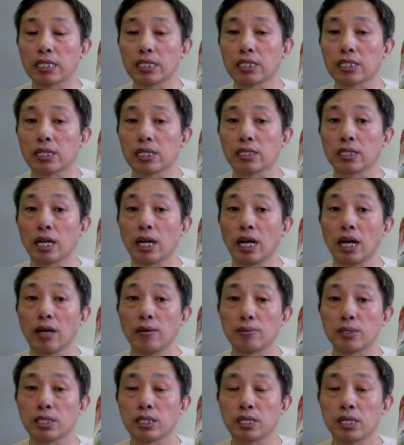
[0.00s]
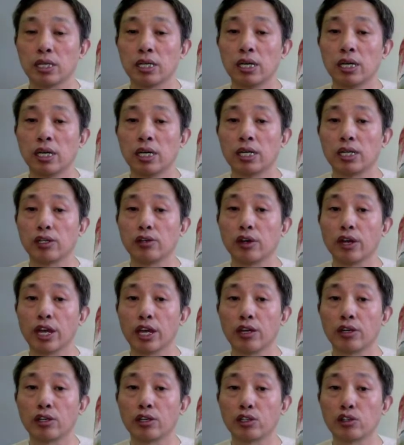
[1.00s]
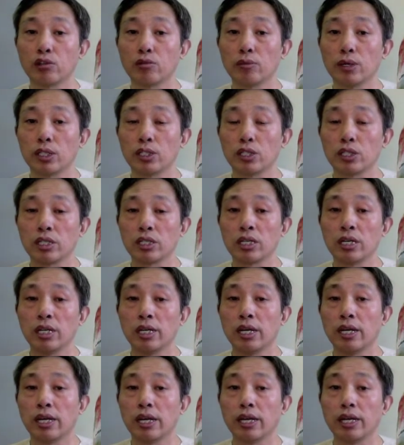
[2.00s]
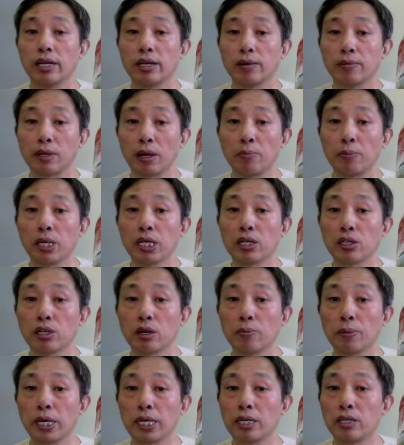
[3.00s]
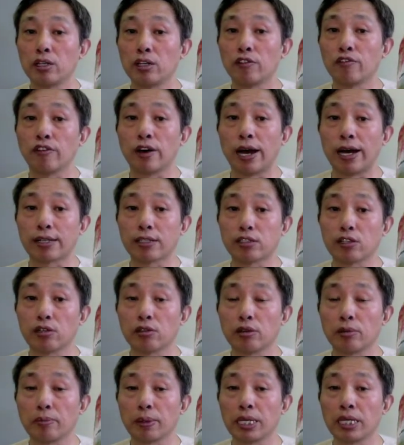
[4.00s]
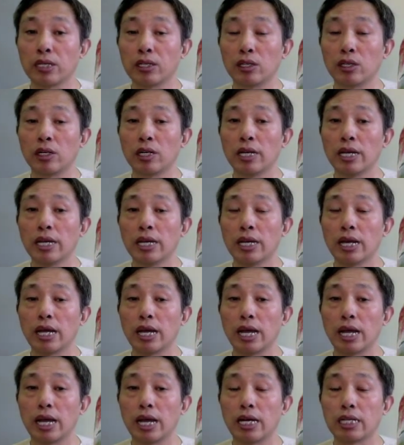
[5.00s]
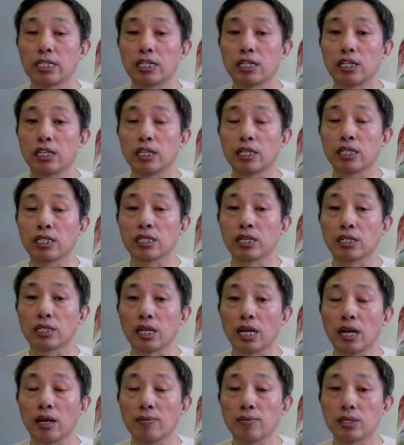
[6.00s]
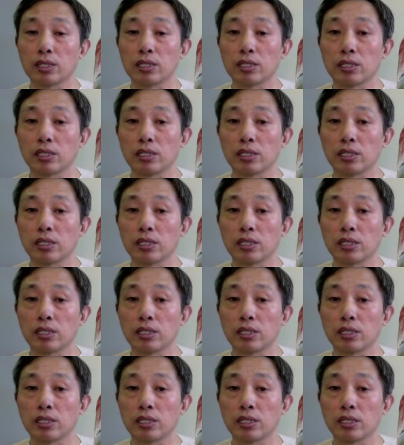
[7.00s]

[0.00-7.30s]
Sometimes you hear too much, the bigger the better, faster the better, and sometimes